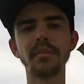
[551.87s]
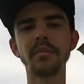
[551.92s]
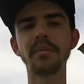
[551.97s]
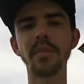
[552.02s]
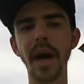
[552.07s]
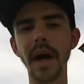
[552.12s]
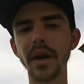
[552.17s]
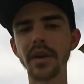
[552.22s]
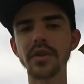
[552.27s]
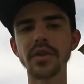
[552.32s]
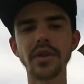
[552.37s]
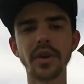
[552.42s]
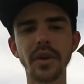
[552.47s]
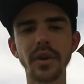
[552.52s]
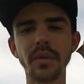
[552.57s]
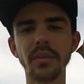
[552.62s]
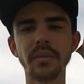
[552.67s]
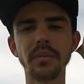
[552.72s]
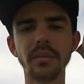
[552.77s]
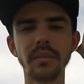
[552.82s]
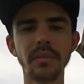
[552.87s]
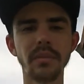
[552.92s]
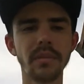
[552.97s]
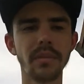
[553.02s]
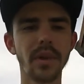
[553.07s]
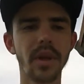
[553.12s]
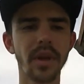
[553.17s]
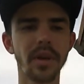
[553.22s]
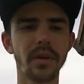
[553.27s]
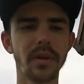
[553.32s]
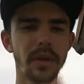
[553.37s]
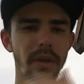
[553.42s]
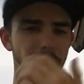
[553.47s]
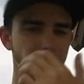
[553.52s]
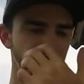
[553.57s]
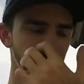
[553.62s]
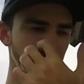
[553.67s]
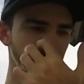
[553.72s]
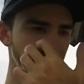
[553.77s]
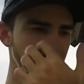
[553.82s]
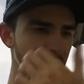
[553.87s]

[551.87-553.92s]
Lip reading: bite or so here and there.